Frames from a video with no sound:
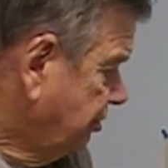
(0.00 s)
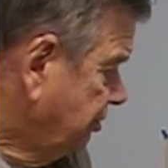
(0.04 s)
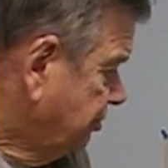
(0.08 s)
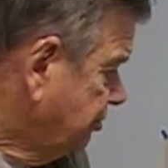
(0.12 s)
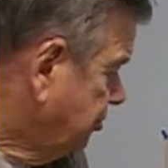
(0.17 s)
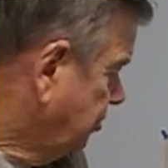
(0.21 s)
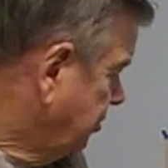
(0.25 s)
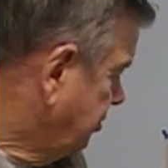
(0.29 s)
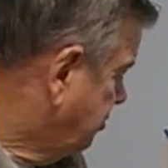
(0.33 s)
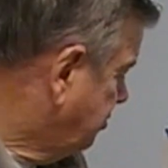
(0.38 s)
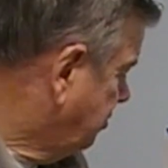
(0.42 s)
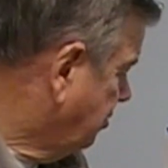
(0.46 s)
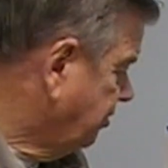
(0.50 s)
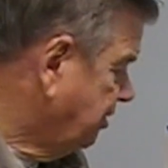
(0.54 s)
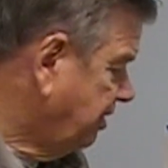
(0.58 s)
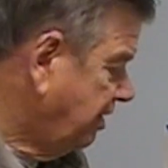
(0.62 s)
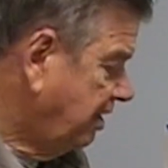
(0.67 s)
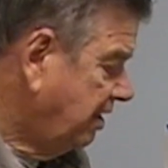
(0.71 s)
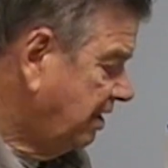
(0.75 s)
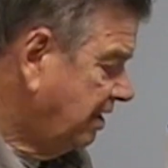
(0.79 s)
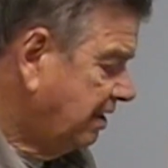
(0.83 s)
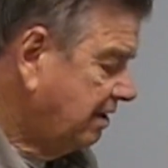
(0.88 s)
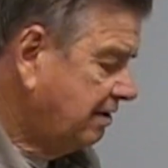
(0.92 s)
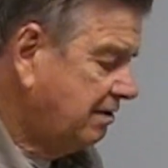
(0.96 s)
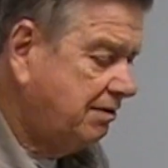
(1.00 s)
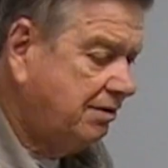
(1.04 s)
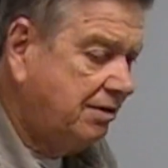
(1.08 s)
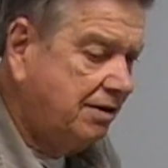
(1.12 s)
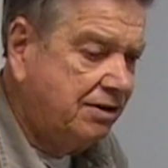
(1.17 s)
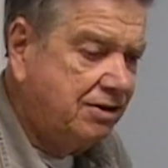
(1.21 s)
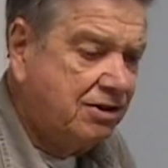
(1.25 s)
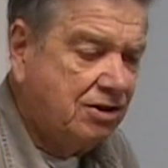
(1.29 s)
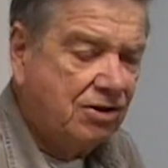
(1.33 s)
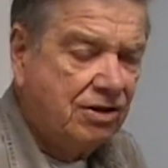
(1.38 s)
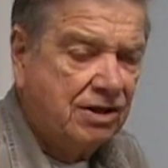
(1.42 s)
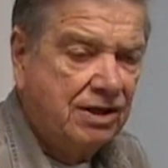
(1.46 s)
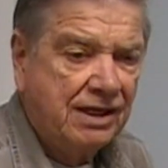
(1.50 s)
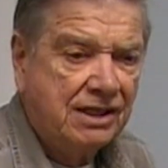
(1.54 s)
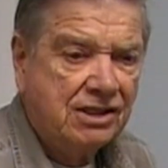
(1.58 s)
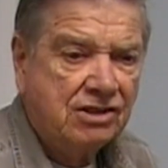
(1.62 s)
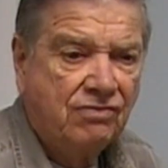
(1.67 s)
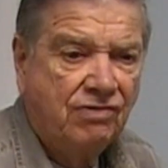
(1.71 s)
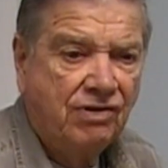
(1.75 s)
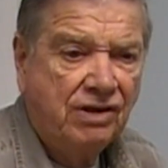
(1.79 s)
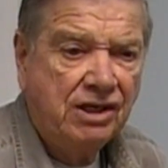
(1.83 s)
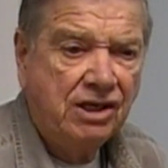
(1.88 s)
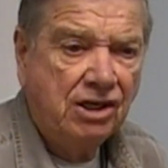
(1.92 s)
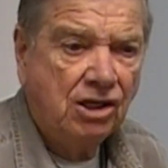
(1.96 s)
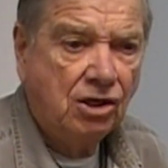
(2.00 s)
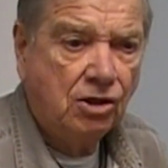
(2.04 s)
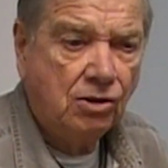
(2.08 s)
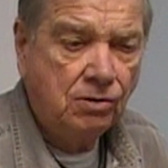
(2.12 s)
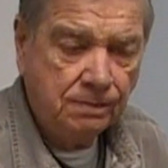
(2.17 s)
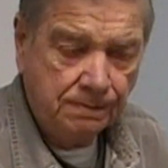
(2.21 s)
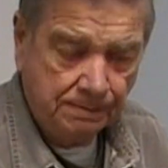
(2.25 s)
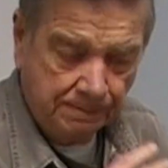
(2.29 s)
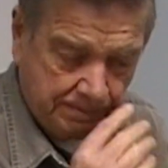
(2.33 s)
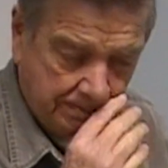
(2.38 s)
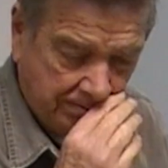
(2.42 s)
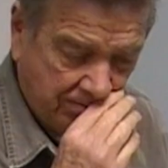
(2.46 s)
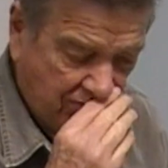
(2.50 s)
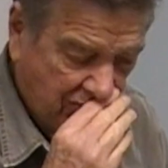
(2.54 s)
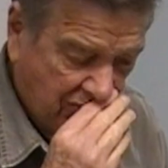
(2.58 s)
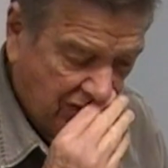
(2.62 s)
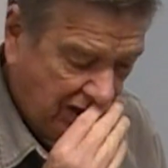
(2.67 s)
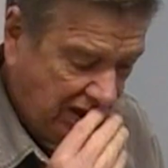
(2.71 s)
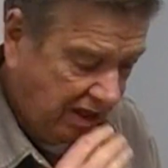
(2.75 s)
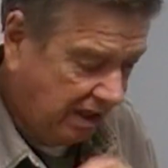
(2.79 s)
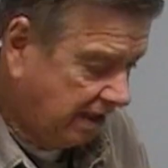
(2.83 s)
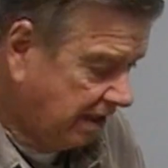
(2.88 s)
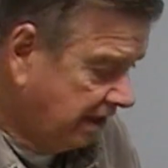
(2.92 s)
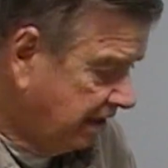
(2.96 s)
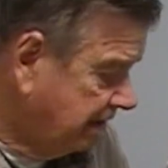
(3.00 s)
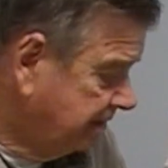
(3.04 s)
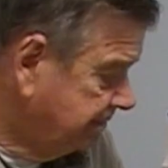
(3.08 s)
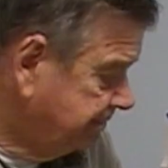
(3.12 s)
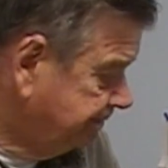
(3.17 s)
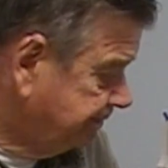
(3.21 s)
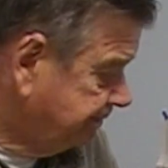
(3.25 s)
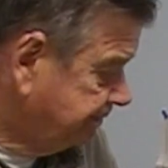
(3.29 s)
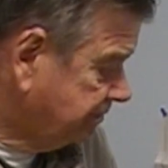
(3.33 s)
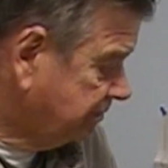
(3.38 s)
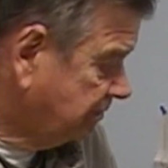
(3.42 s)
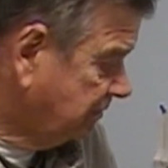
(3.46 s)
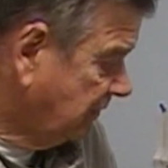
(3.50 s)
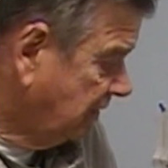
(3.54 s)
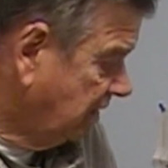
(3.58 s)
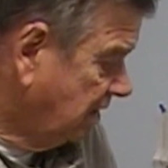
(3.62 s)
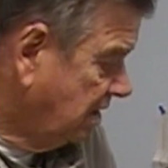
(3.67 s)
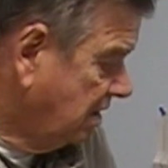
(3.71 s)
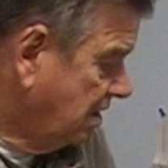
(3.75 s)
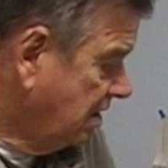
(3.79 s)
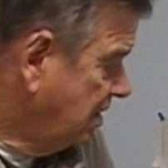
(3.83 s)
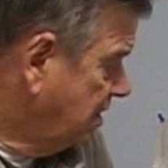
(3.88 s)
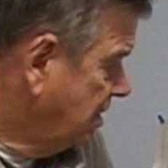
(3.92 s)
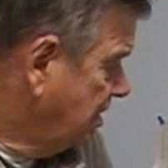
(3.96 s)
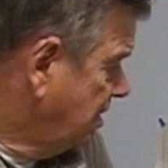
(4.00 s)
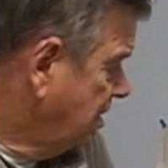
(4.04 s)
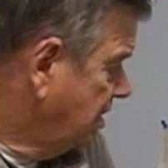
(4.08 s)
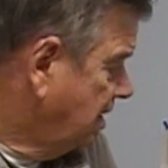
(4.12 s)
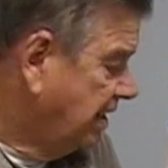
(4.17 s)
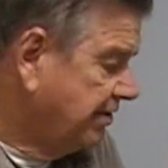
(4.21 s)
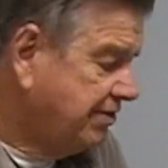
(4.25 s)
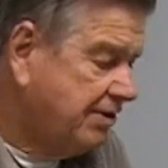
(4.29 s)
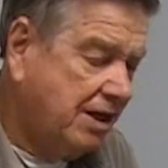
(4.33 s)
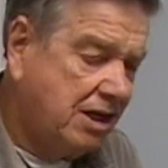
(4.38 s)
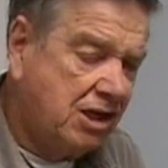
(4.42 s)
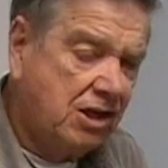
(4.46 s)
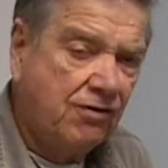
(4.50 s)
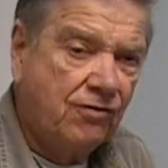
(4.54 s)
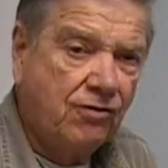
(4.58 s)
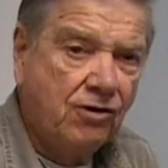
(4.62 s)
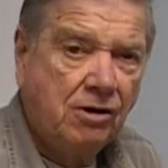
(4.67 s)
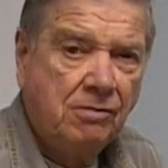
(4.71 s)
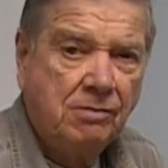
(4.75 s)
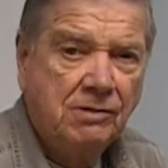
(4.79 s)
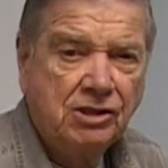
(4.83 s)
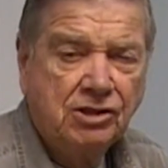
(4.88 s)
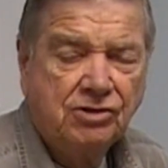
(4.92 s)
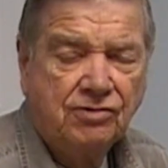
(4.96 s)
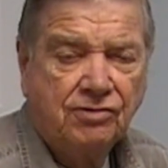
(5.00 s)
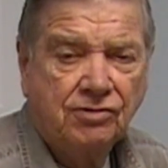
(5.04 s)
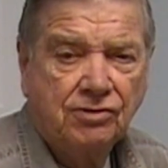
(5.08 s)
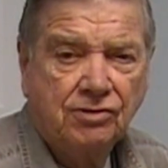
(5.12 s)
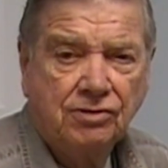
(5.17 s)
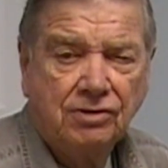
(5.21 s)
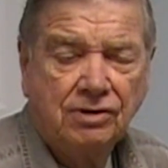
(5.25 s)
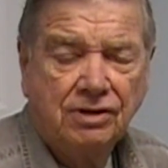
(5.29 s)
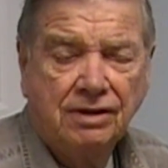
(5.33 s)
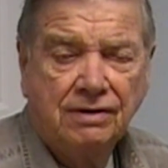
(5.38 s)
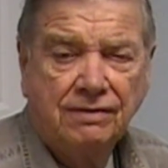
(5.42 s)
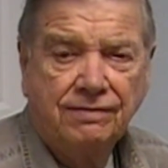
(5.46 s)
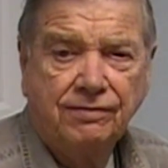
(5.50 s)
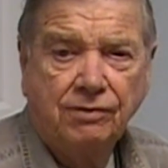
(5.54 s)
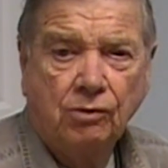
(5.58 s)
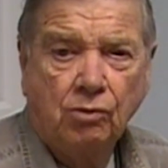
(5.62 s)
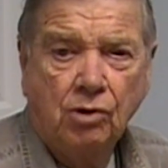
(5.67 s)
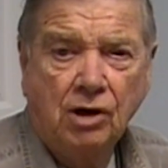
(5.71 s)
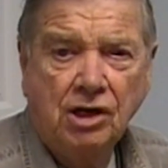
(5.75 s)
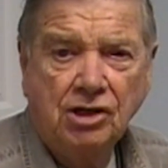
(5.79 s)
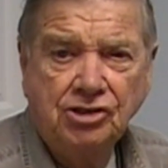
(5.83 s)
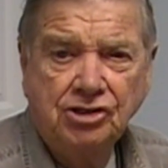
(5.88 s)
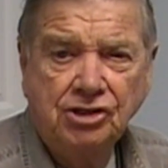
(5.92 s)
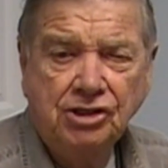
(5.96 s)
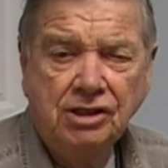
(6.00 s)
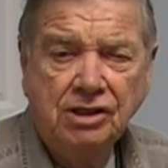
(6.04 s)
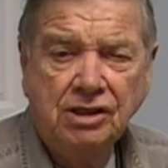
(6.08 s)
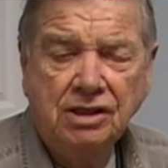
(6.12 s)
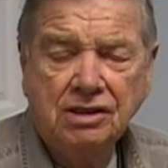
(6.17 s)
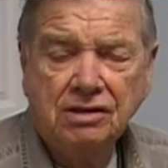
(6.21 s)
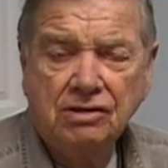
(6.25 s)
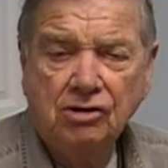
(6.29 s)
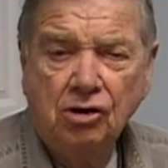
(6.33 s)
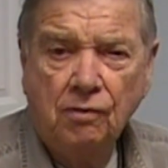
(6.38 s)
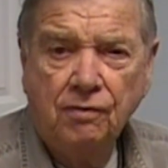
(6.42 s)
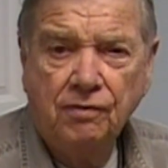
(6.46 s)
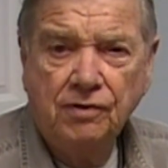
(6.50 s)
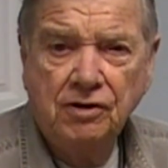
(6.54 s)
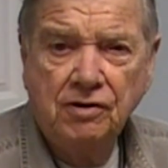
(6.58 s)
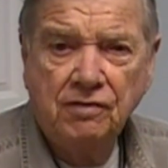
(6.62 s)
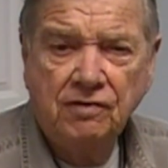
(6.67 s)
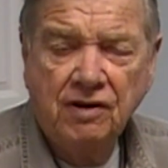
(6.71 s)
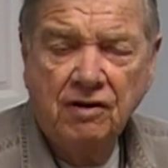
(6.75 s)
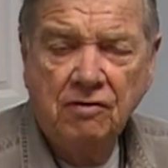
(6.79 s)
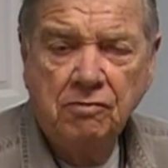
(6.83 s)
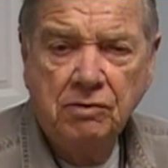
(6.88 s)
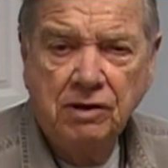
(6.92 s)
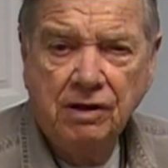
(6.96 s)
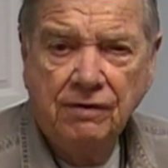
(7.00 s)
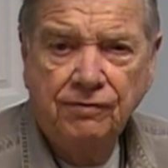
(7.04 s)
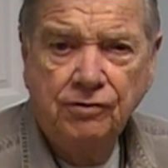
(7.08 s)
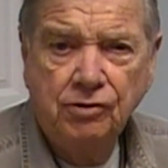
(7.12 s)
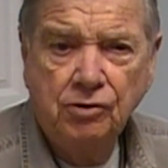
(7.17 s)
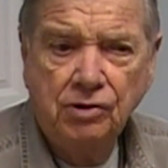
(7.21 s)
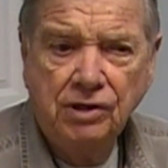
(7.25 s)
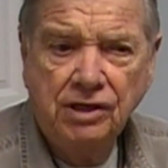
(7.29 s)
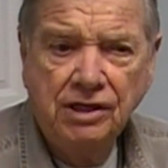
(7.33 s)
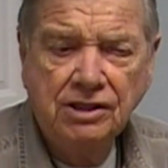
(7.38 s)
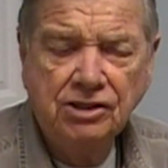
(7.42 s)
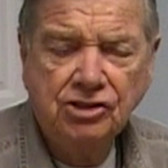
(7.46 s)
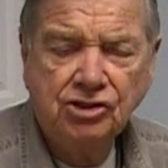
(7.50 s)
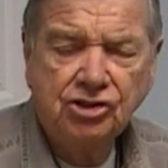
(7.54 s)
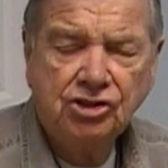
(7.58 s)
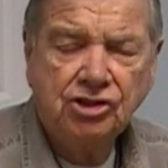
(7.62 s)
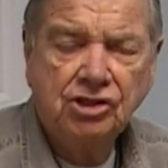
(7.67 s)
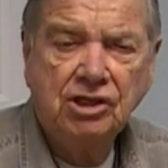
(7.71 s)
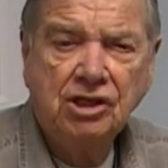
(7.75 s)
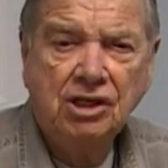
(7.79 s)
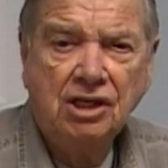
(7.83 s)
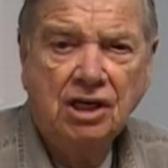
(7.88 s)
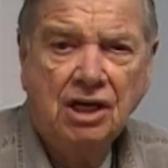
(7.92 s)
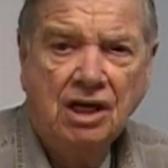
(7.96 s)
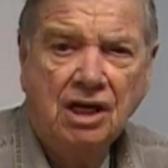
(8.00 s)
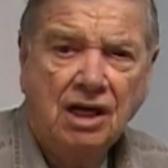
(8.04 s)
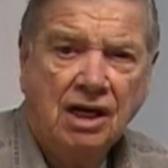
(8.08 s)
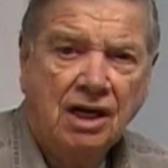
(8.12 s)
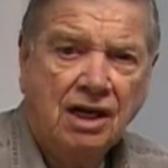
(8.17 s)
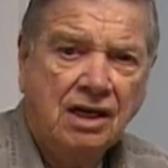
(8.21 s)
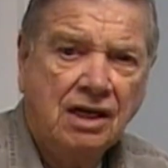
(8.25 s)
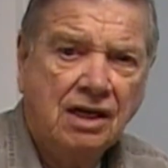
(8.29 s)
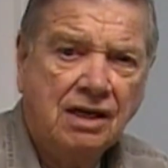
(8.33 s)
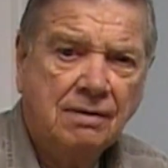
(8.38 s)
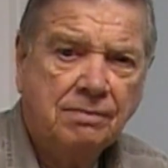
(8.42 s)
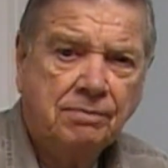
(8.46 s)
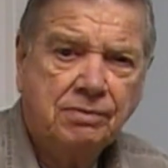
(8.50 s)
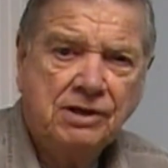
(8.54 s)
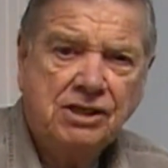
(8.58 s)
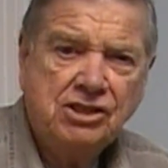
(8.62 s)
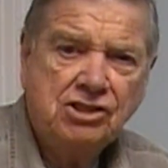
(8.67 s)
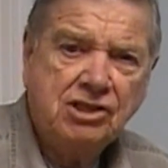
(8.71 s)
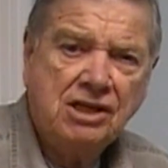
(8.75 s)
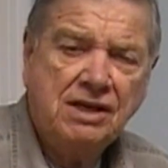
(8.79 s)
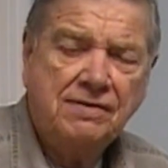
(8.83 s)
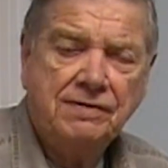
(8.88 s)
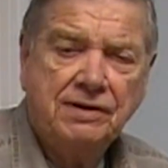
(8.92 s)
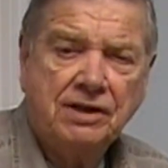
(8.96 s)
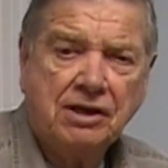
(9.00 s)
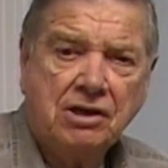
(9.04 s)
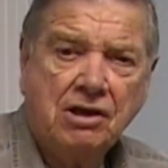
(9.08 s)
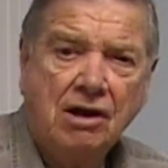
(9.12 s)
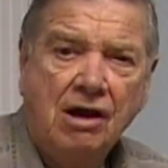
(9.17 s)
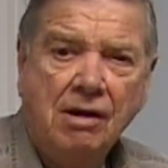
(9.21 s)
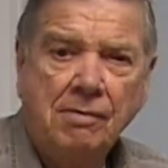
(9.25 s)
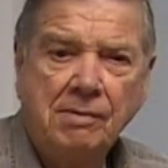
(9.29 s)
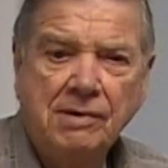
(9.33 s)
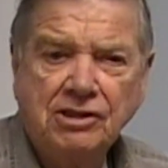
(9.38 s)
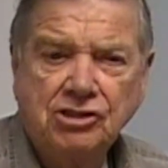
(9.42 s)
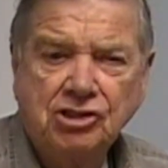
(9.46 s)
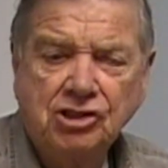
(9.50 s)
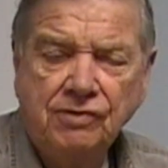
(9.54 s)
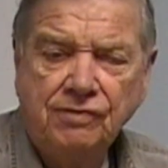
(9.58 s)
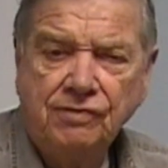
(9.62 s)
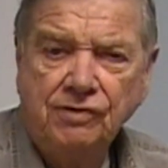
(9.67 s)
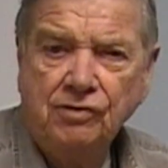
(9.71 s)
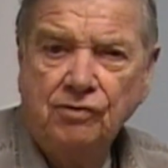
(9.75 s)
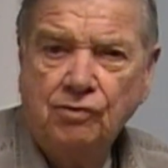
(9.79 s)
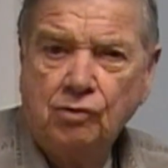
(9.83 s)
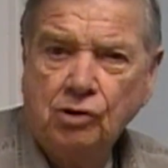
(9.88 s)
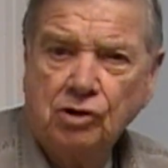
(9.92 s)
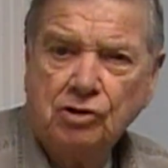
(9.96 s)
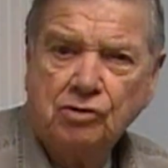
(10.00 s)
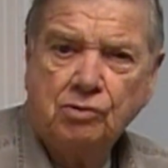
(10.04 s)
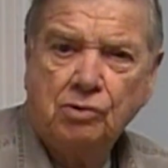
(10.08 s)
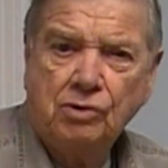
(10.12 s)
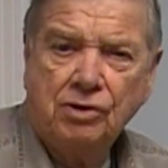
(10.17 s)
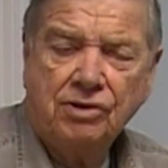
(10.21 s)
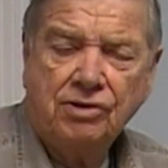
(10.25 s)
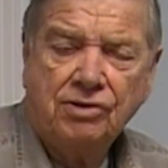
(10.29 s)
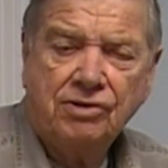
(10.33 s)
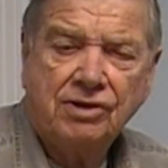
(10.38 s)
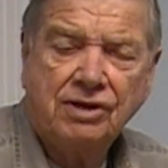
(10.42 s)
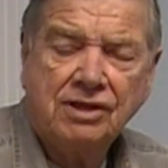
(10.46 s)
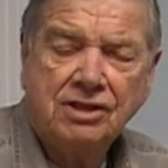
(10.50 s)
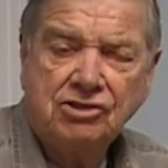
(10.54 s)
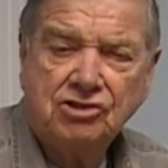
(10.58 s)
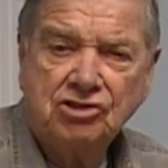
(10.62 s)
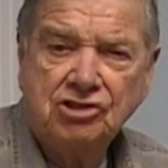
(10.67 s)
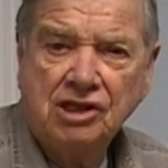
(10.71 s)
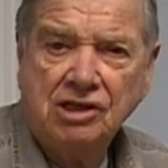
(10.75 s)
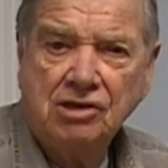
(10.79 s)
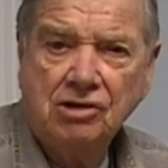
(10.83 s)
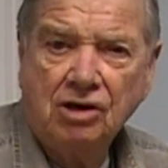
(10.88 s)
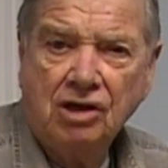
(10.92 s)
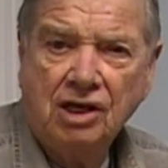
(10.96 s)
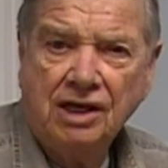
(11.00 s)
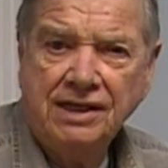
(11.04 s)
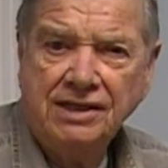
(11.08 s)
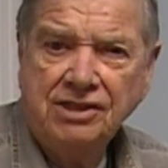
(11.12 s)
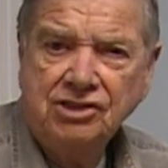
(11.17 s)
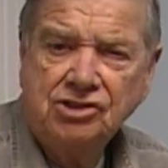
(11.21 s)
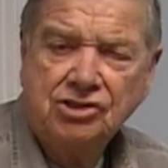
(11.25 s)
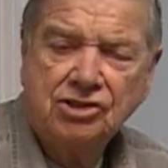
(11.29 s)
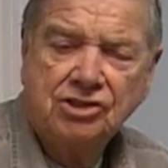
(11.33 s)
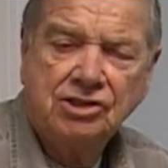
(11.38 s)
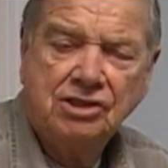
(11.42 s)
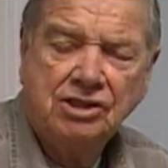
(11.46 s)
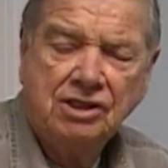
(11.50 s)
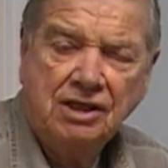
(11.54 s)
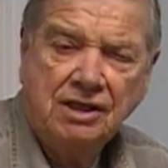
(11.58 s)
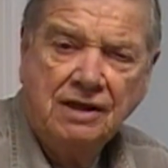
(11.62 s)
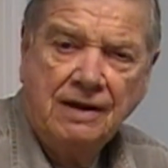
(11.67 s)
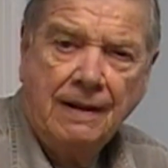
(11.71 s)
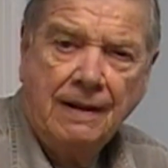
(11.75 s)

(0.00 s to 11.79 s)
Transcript: So until the next video, I thank you very much for watching, and hopefully you've given me a few hints. Please leave in the comments if you've worked with signal lights.